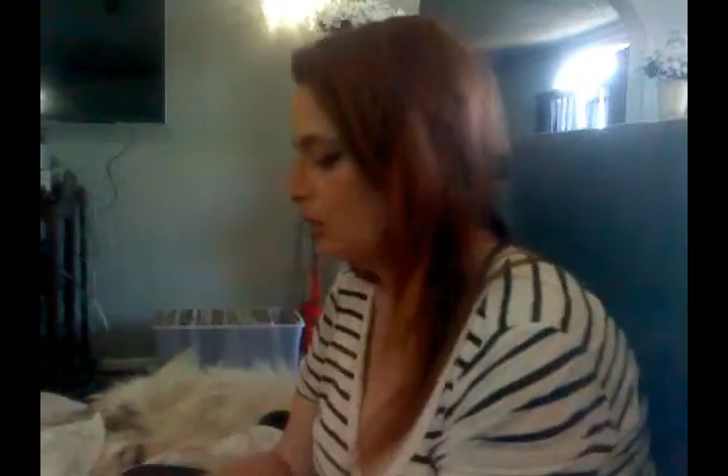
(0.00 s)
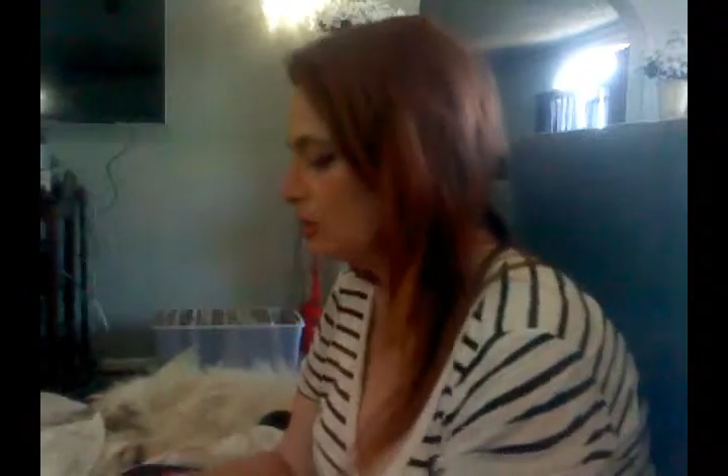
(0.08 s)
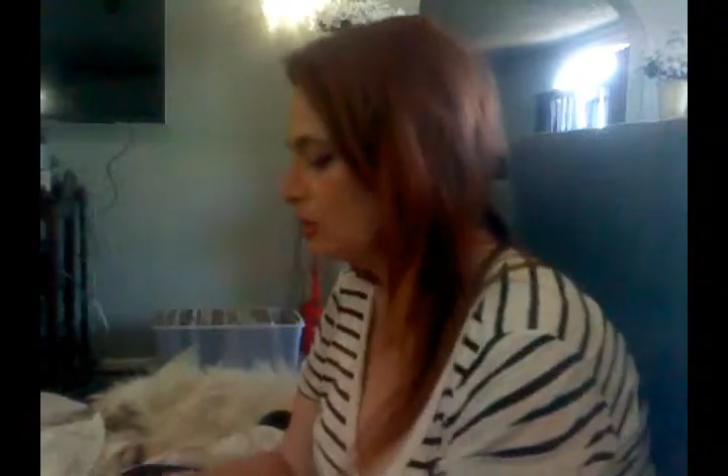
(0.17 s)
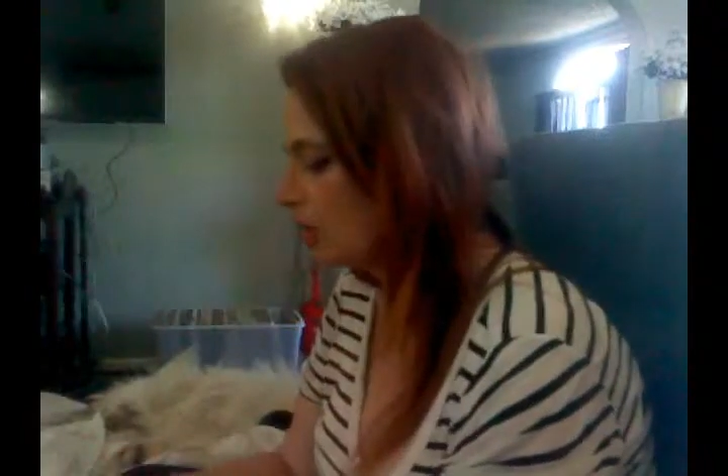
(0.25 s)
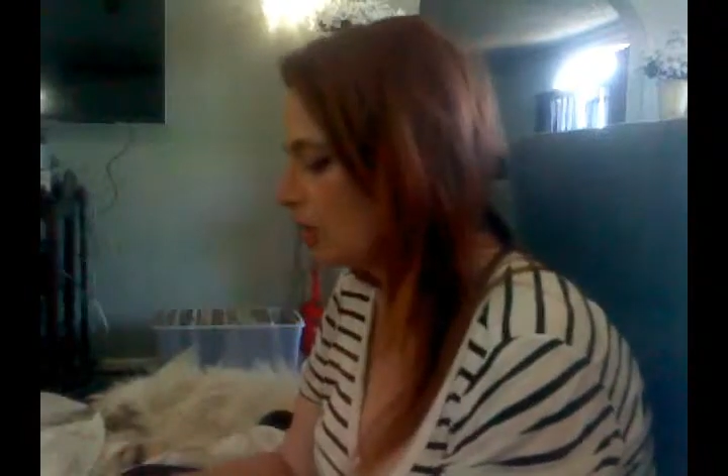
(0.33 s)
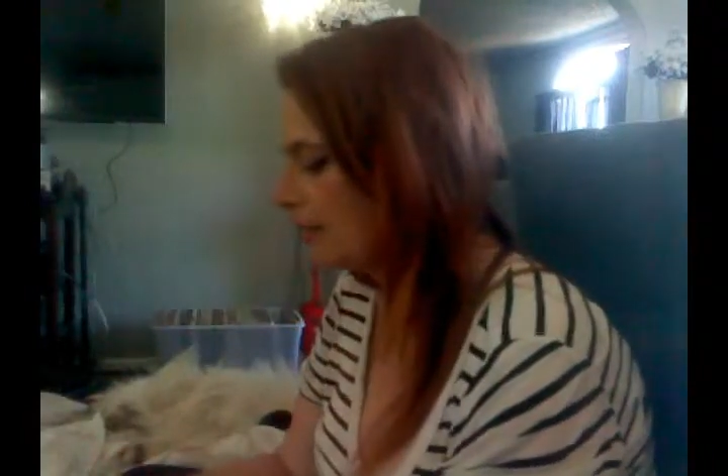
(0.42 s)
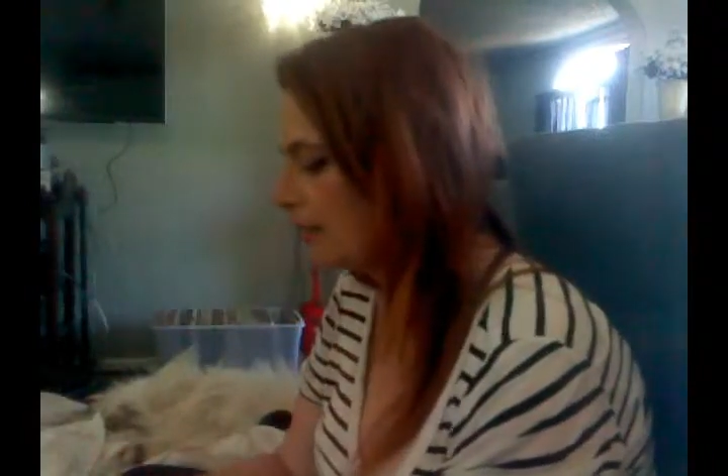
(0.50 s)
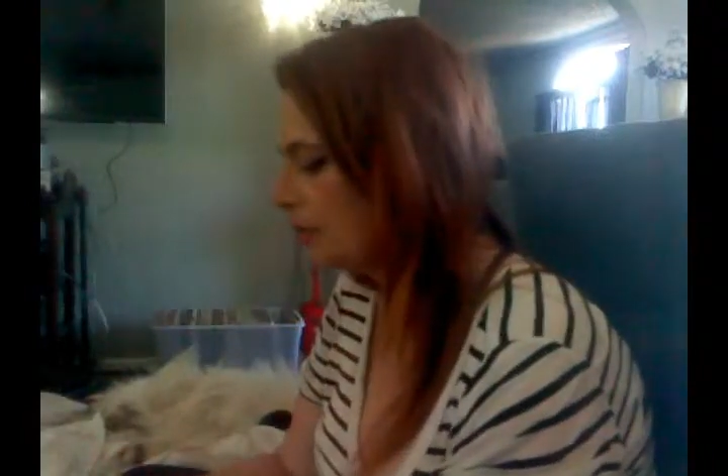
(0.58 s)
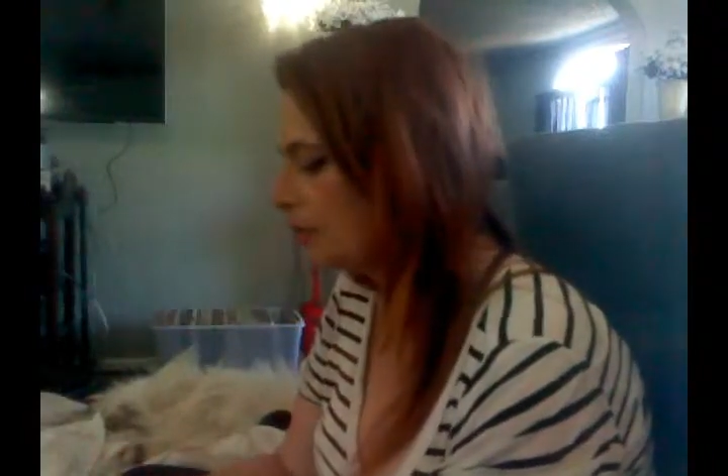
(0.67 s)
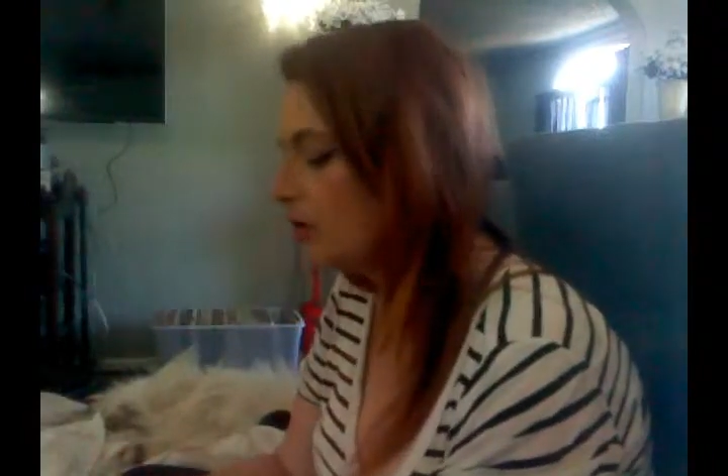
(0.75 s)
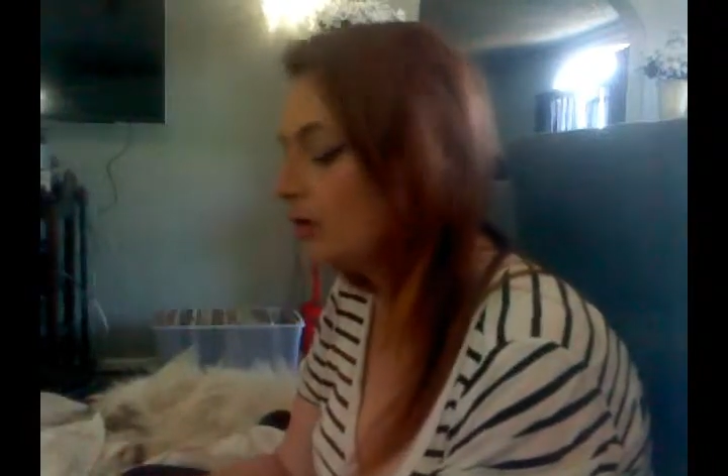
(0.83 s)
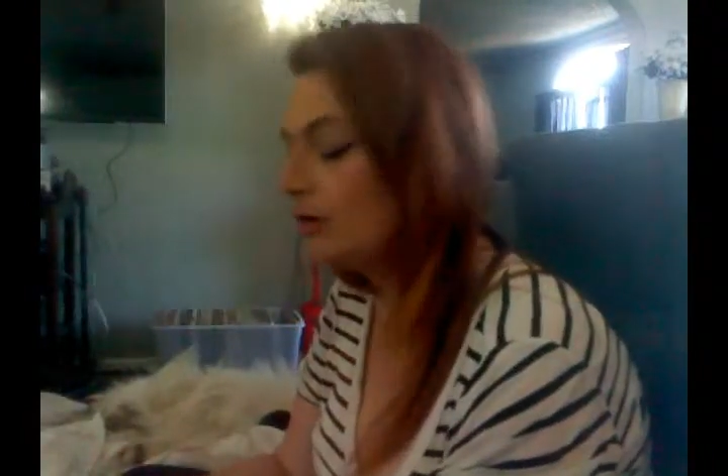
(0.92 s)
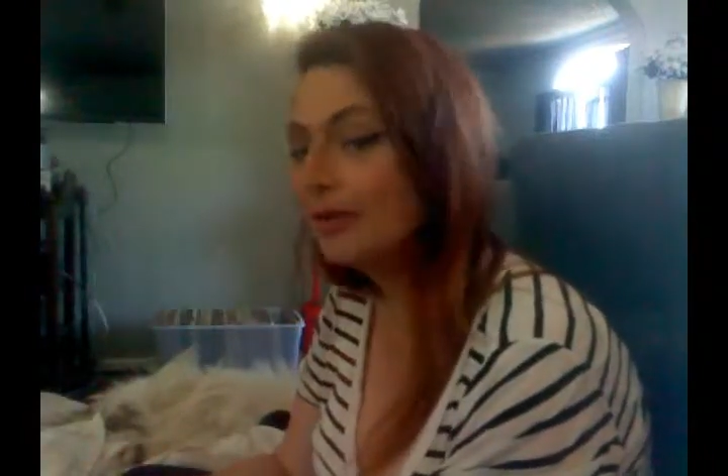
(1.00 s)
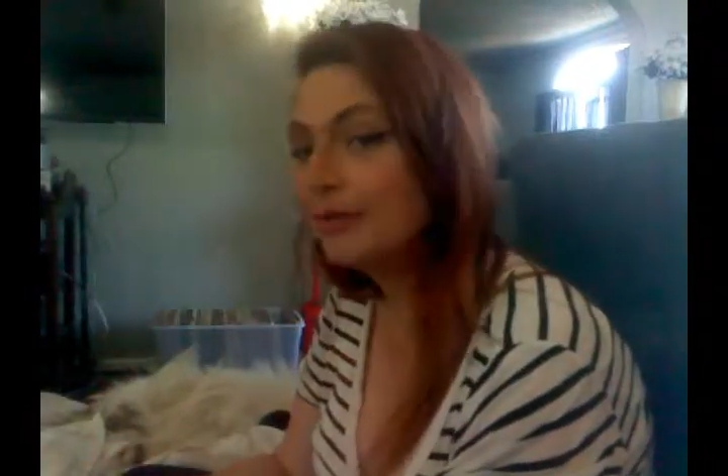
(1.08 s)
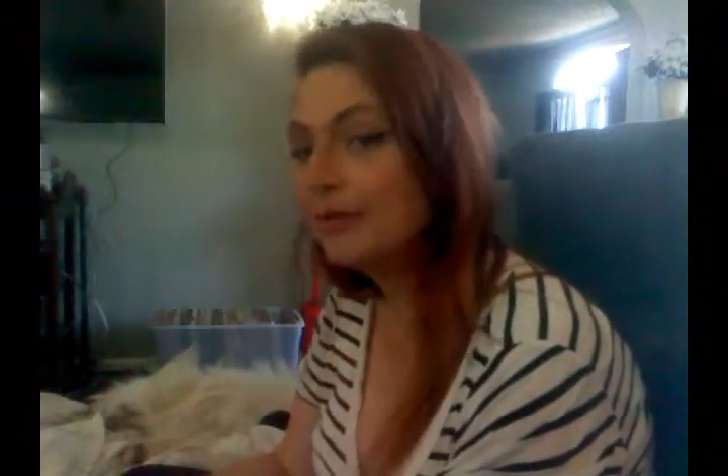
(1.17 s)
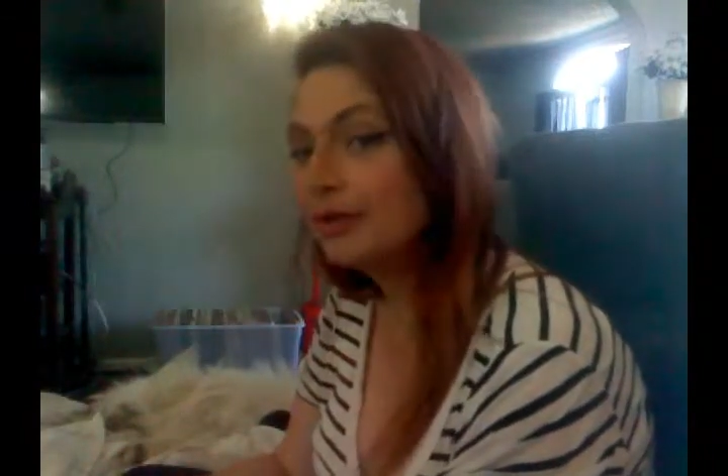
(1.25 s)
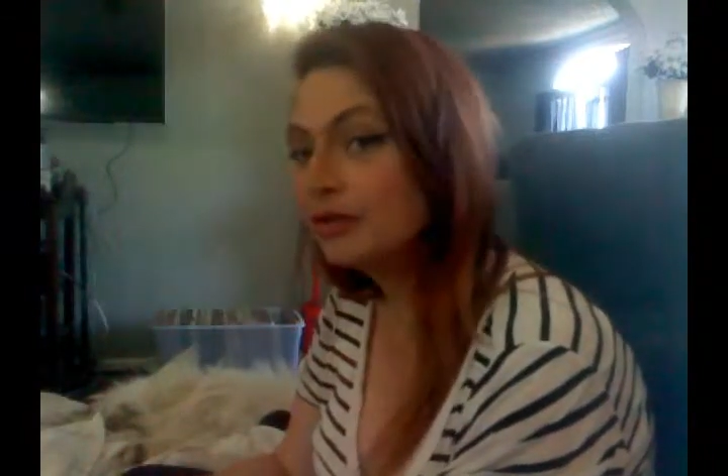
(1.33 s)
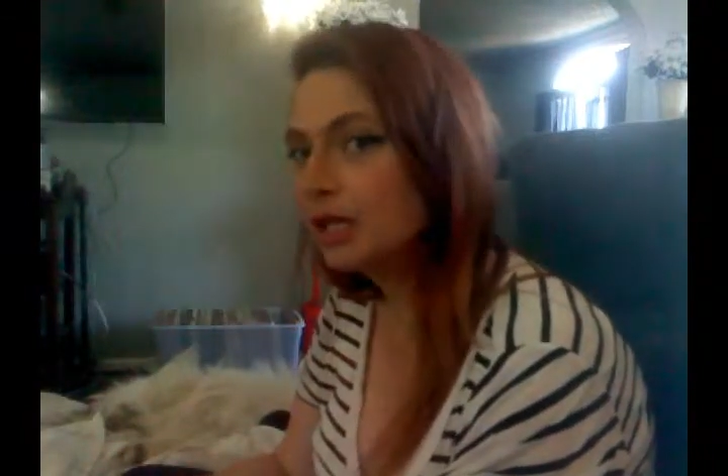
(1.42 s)
Travel,
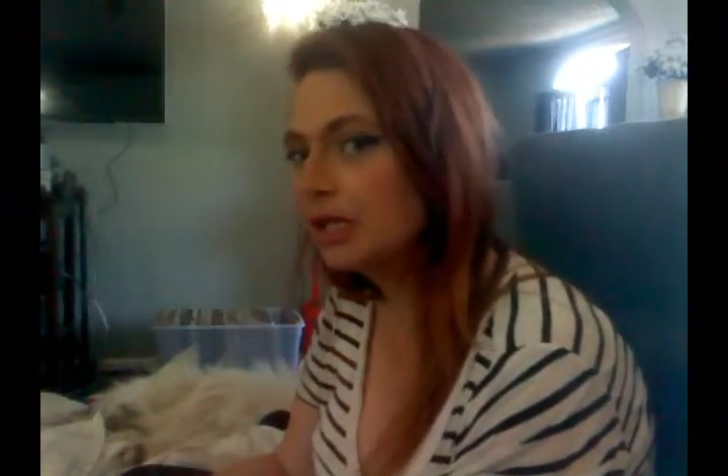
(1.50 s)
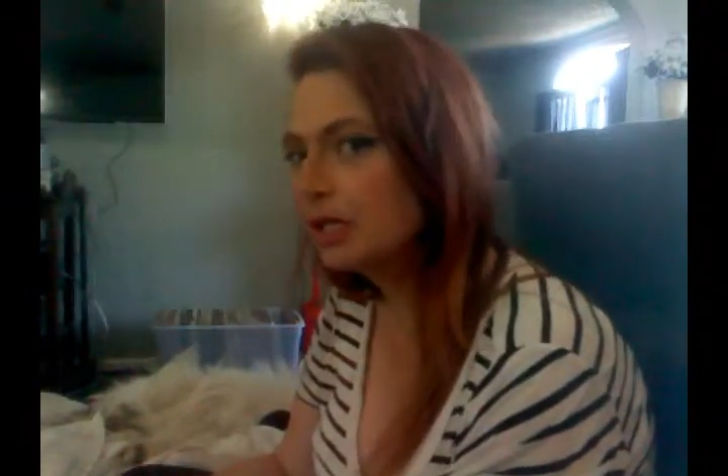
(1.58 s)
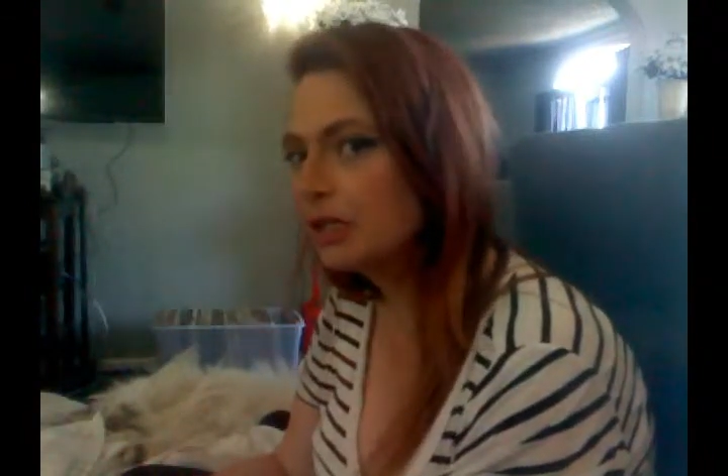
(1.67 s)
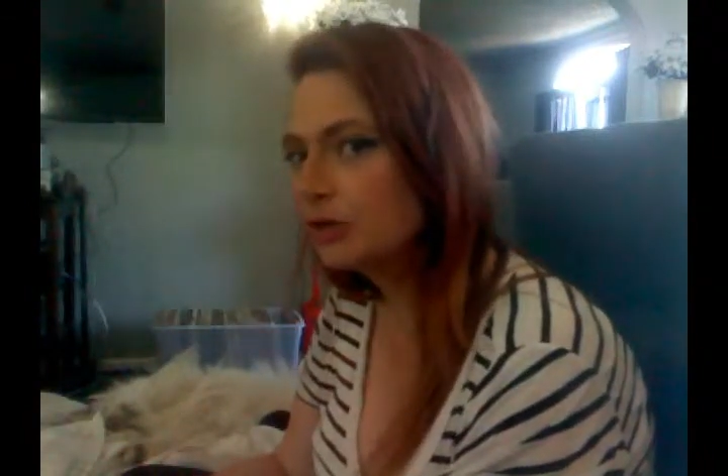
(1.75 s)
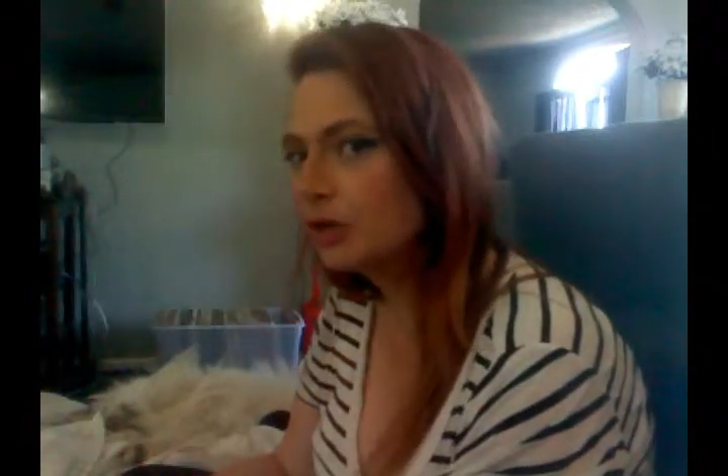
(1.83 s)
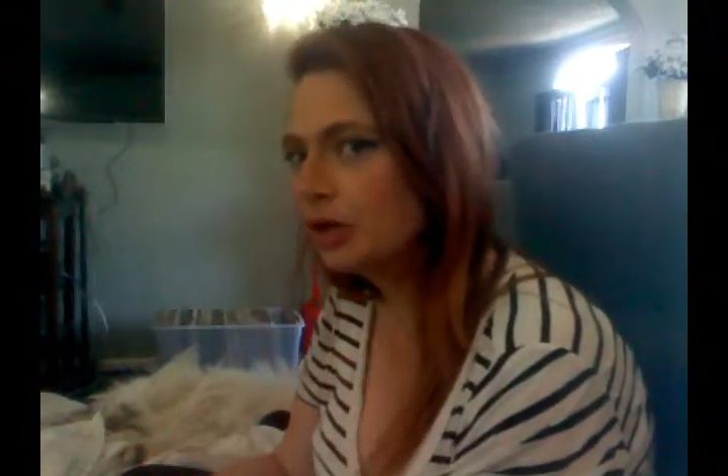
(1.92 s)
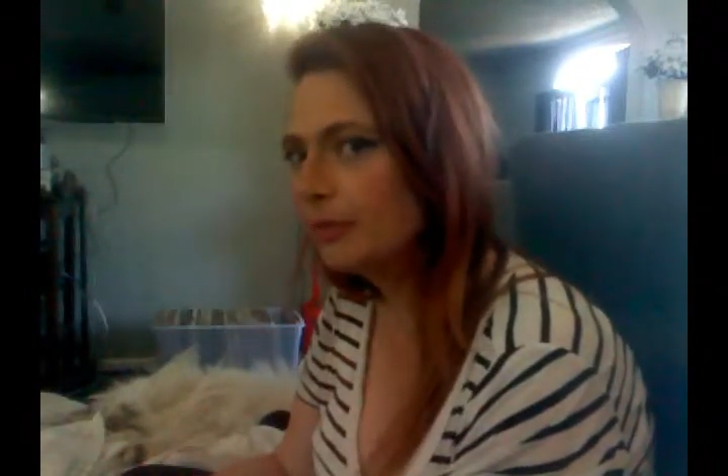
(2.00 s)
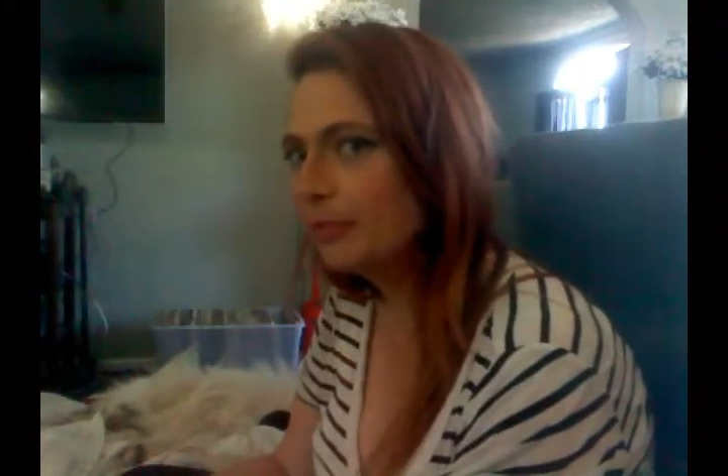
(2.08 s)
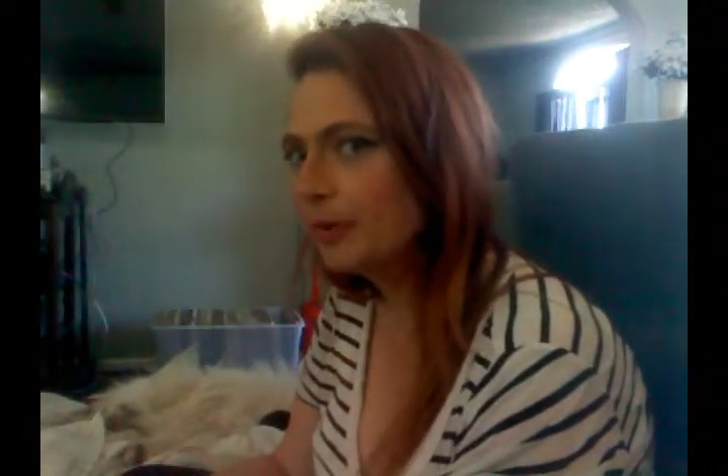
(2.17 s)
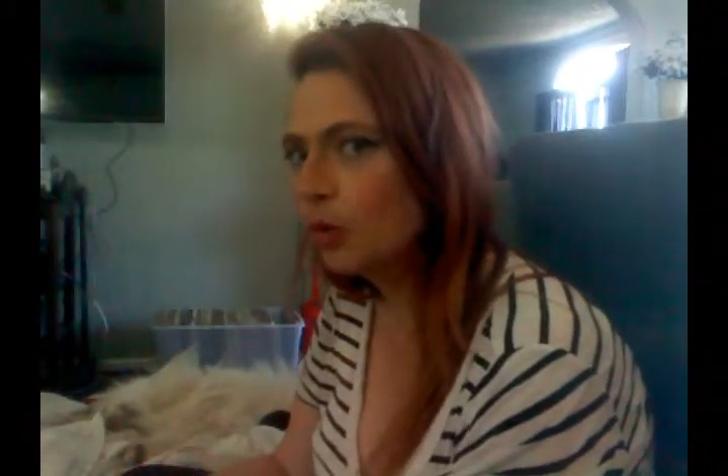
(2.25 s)
maybe you're taking a trip